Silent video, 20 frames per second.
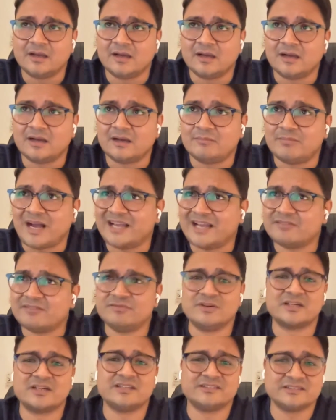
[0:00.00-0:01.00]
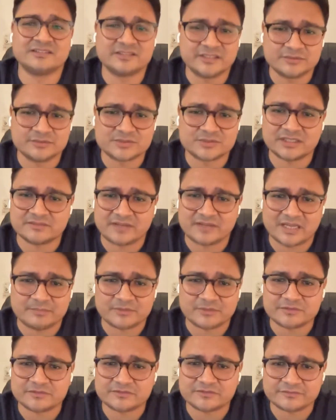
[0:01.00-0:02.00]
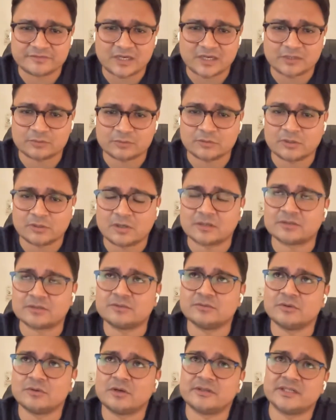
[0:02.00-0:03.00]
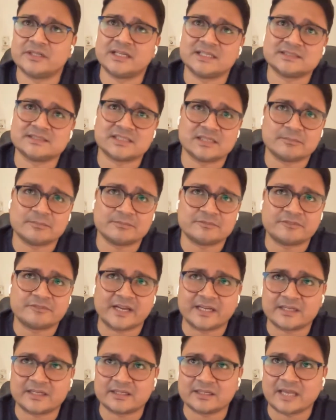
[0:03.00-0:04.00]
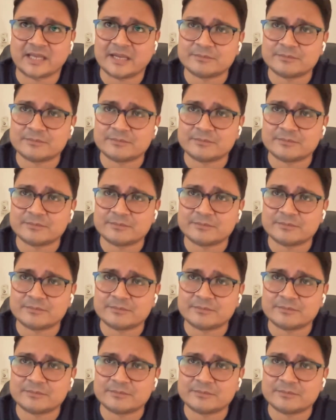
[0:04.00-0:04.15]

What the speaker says: I have worked in the D2C environment for far too long to not realize that I'm fighting